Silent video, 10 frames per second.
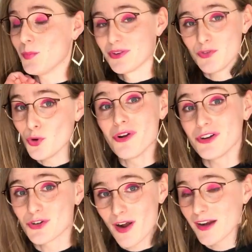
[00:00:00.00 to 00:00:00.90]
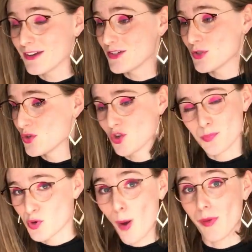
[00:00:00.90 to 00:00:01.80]
But if you're on Grindr, dude, you're
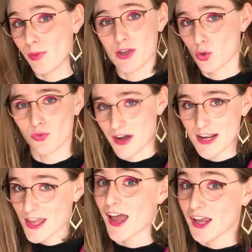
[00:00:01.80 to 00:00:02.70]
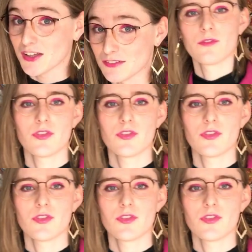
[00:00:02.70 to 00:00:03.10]
probably already gay. For the